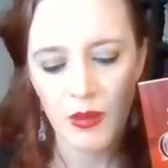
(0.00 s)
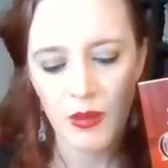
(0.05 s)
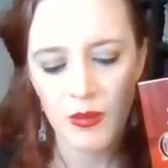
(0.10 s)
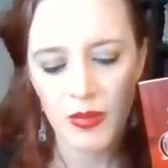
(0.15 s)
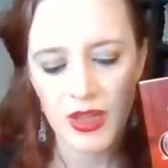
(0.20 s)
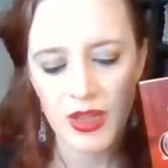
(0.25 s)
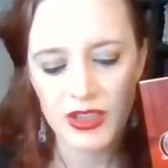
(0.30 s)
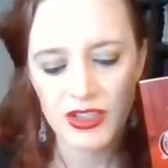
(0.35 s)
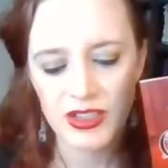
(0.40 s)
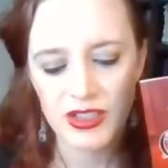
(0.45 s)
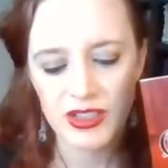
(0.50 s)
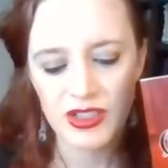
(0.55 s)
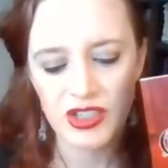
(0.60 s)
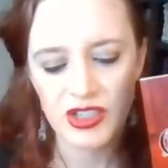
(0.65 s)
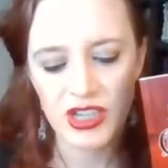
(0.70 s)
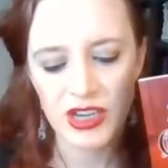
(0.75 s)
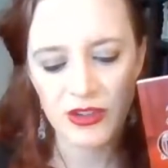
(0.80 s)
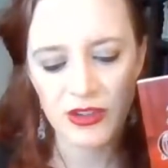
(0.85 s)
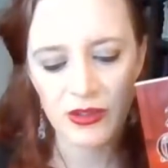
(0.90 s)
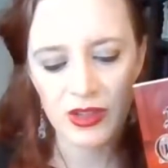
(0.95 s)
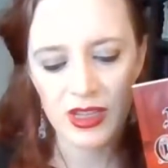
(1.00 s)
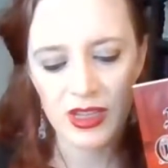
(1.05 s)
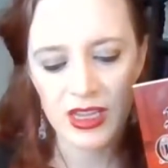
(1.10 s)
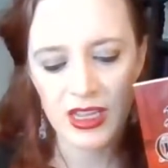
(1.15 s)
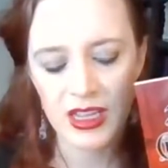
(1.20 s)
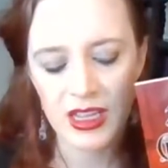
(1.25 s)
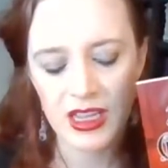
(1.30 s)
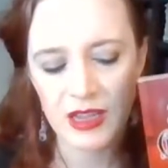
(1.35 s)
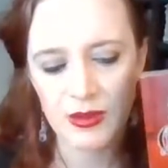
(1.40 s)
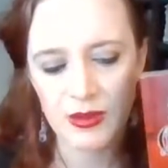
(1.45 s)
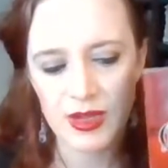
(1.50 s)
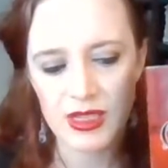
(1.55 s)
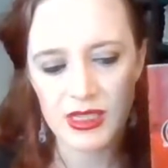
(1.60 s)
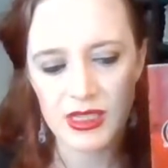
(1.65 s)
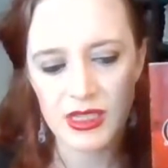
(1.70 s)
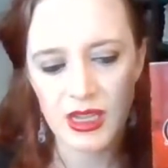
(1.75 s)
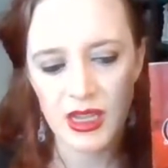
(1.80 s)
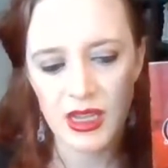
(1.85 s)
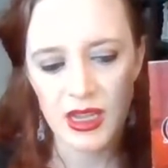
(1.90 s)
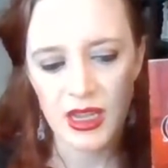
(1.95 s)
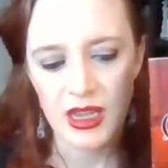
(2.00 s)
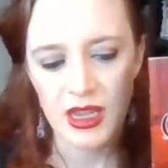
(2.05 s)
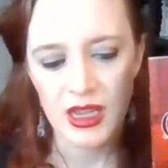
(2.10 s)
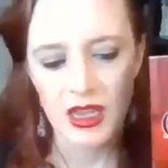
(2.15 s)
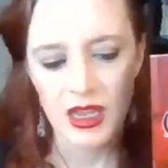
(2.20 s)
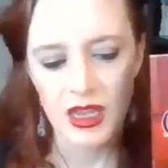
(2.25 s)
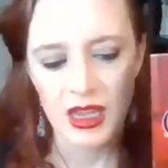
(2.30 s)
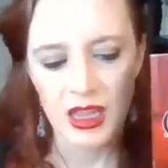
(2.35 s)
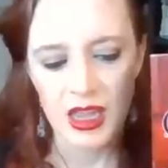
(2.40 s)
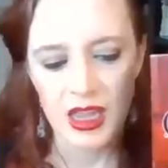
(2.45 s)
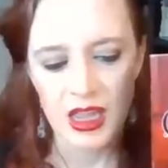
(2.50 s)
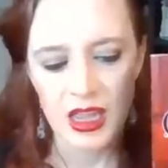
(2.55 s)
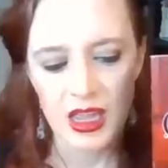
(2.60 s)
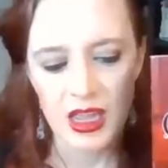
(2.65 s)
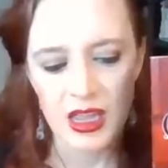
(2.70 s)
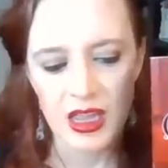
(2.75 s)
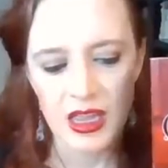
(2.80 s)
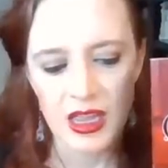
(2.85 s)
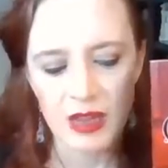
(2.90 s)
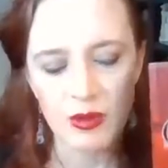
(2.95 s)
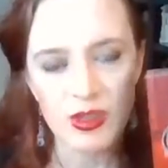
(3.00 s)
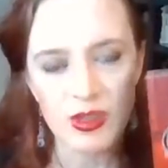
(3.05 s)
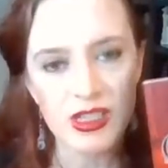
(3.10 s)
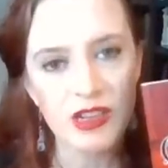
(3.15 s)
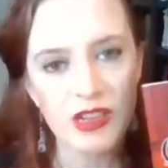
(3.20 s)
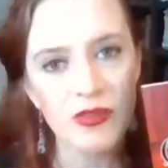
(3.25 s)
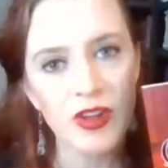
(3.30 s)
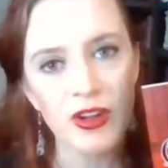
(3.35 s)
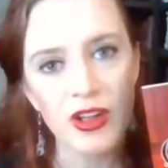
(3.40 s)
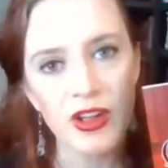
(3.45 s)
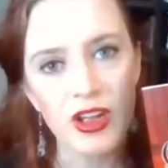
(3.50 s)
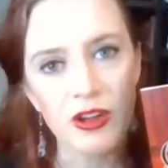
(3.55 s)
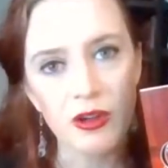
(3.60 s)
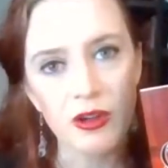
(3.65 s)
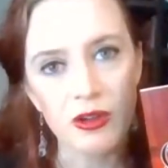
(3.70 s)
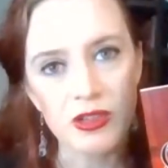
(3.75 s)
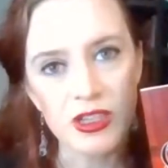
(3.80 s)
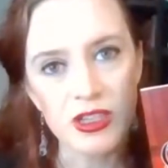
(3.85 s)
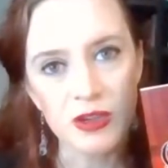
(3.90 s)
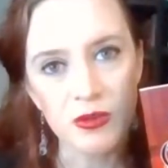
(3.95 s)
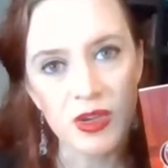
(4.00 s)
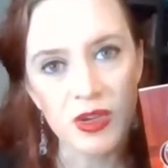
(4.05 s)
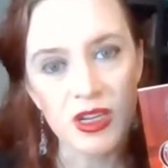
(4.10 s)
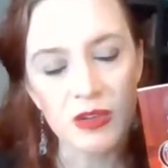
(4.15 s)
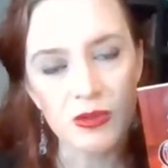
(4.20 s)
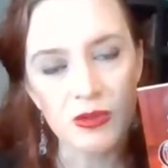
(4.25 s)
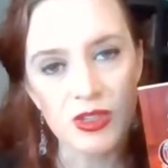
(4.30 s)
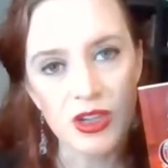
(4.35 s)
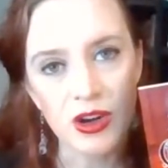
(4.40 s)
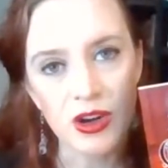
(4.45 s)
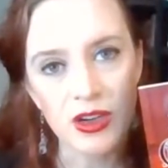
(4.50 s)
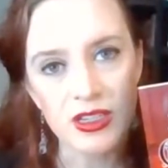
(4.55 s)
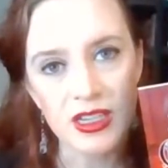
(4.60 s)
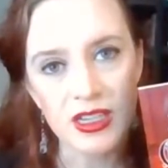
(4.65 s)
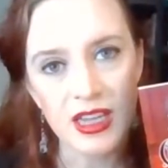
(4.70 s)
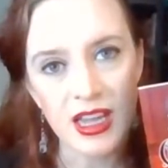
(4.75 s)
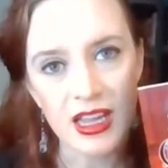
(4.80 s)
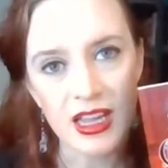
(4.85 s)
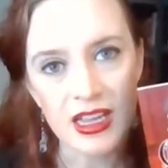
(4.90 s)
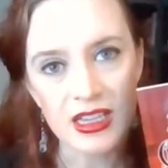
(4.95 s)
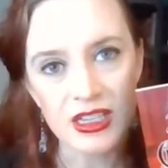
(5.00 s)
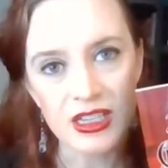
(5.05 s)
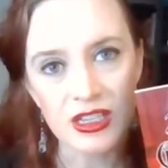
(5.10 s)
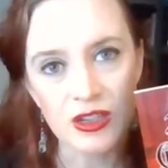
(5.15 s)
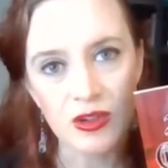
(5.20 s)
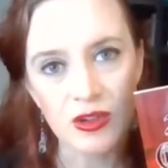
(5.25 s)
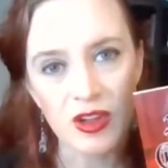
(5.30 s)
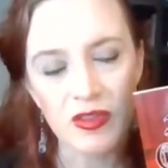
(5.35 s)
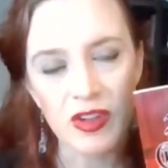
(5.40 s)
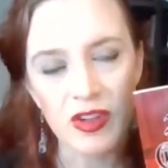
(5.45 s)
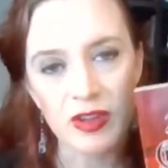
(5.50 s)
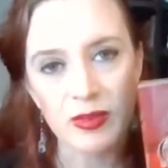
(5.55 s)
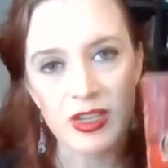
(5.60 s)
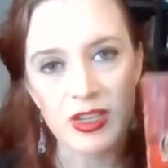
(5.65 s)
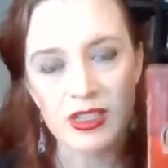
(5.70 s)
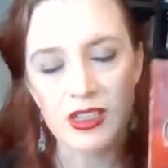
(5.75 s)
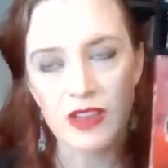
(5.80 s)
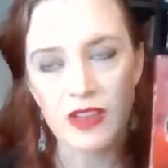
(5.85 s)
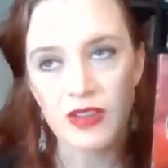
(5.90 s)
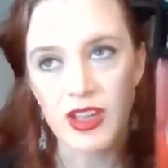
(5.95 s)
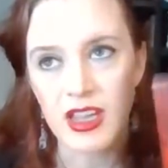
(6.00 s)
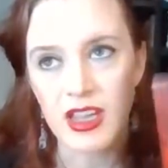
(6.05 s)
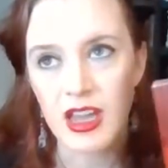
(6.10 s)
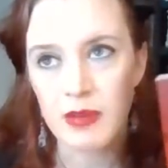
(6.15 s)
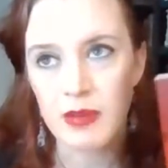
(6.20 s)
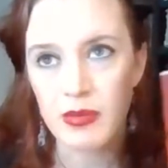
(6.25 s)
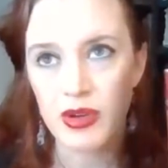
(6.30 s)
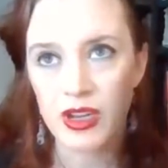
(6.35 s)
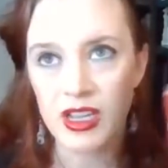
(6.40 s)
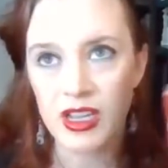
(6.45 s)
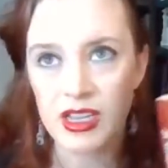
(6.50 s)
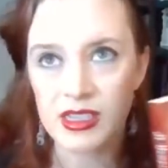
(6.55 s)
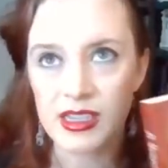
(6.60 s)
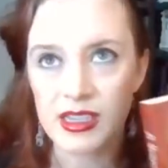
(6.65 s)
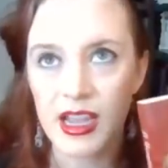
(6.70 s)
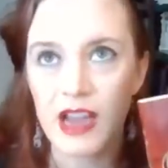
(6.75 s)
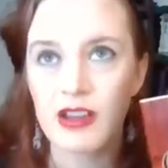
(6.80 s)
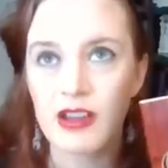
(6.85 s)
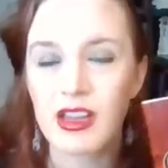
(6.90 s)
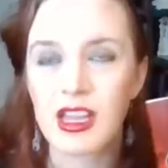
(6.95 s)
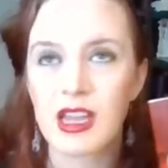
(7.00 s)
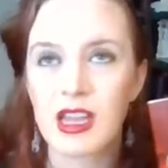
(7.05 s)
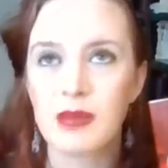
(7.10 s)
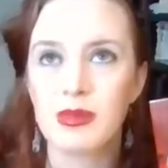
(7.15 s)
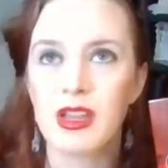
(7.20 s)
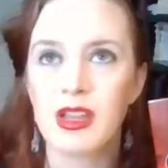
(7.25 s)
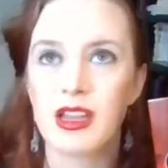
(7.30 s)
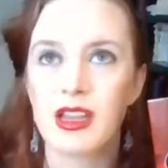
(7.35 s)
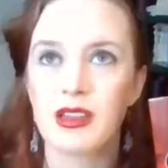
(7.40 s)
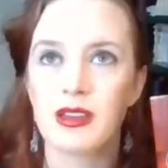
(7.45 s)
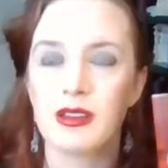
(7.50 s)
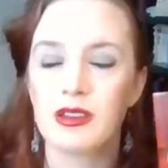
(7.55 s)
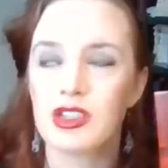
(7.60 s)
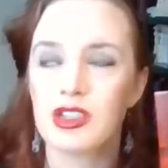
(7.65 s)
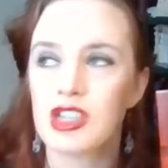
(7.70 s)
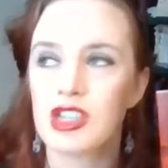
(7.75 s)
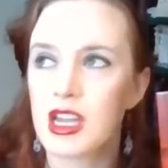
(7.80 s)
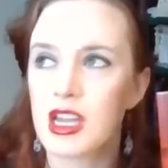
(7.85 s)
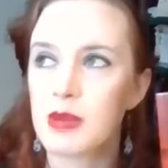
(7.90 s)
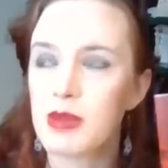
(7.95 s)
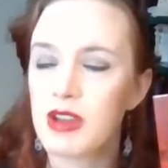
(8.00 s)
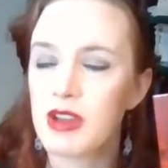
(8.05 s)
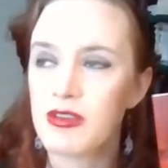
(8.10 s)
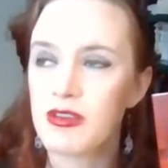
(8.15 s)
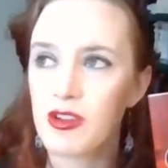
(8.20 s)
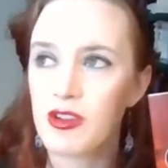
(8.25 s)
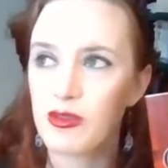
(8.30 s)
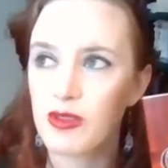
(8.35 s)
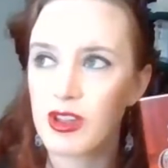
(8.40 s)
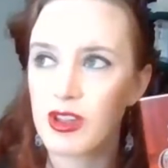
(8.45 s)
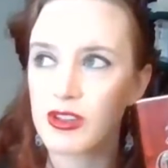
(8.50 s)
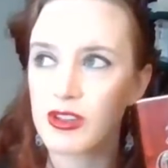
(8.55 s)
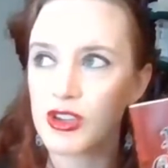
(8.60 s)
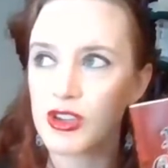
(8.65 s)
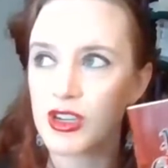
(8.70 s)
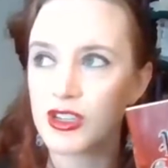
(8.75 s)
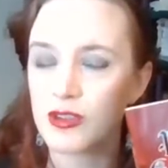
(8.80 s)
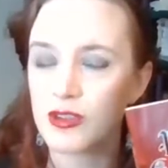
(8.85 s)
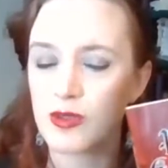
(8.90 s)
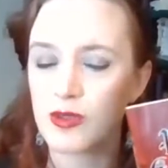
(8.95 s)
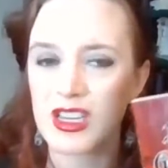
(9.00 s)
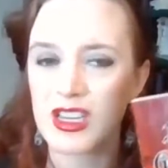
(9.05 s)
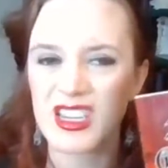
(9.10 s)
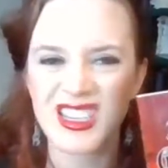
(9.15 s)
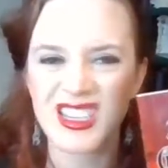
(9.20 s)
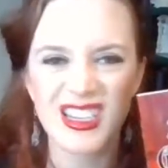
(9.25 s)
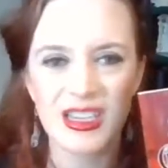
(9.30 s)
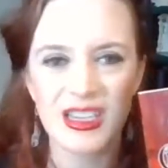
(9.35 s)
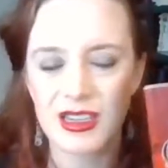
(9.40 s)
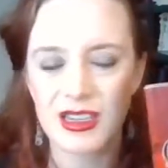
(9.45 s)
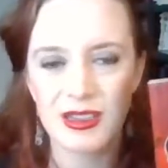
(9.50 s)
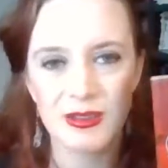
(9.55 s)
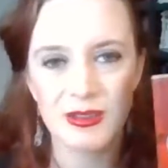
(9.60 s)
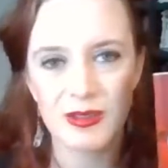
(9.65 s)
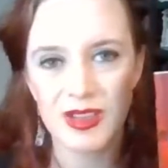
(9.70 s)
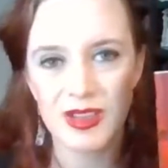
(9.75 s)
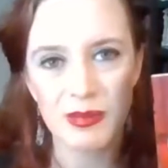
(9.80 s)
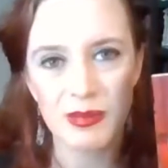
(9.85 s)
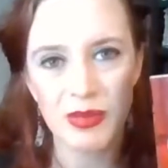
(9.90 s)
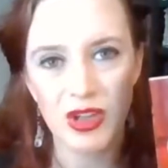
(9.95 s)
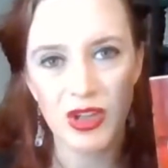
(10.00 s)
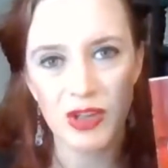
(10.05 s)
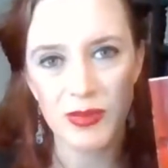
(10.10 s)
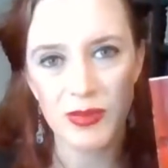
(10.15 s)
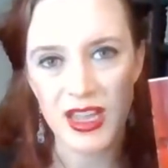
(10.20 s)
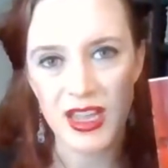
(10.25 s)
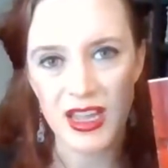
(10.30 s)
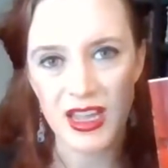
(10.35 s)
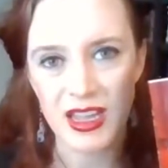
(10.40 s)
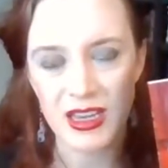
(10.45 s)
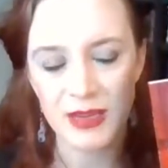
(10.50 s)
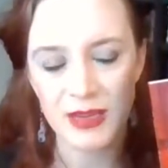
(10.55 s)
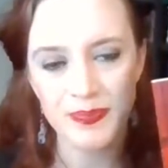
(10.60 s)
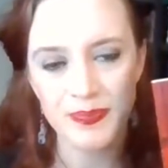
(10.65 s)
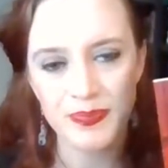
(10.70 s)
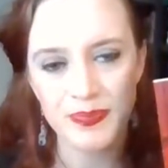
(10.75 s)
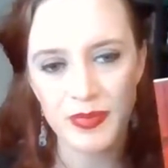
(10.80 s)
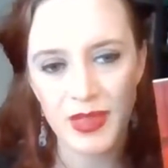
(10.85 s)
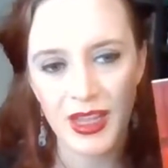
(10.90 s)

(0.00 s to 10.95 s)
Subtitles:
But just generally, it wasn't a very engrossing read. It was hard to get into. I kept putting it down. I kept like checking my phone while I was trying to read. It didn't really pull me in.